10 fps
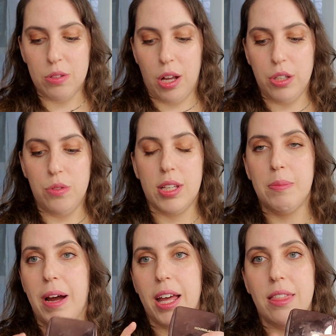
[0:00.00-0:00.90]
So I'll use
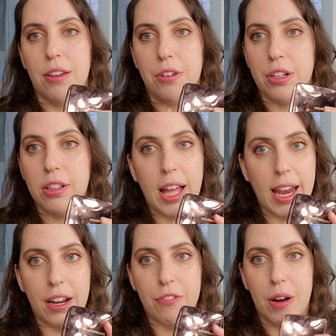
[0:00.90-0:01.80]
like my Ethereal
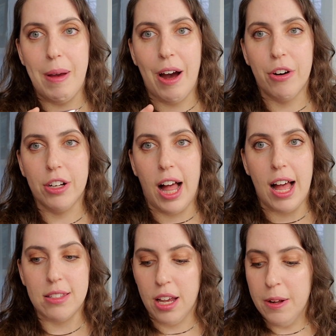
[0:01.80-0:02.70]
Light from
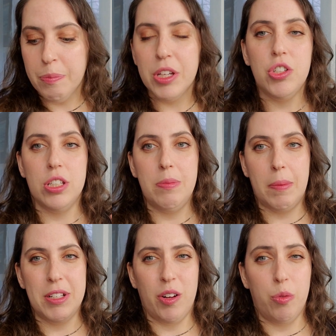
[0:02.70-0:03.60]
Hourglass just to
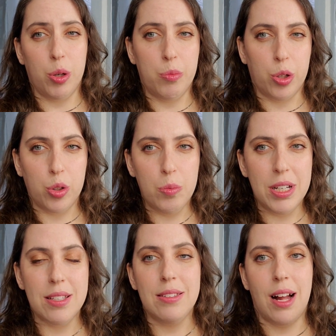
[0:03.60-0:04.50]
make myself look more
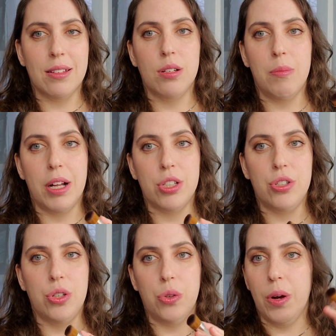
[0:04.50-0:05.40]
luminous, not so
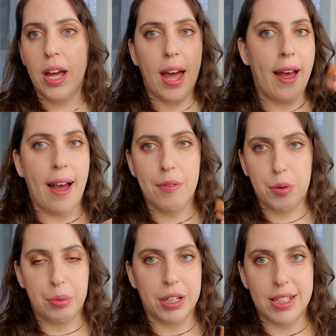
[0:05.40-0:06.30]
much to
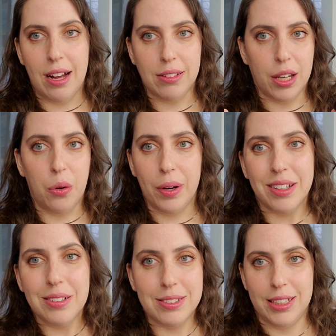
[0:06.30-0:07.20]
ever bring down like
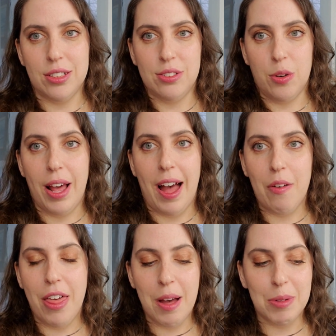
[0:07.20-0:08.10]
oil because I just don't
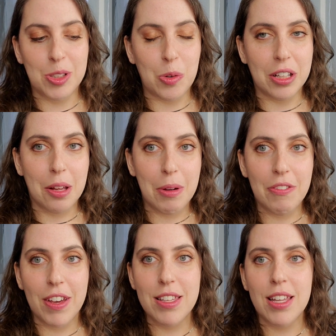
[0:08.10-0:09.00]
have that much oil on
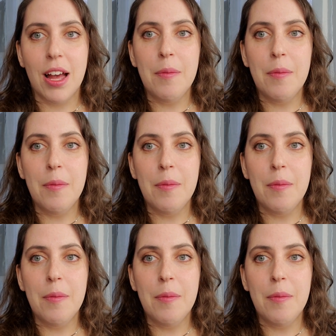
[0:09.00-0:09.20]
my face.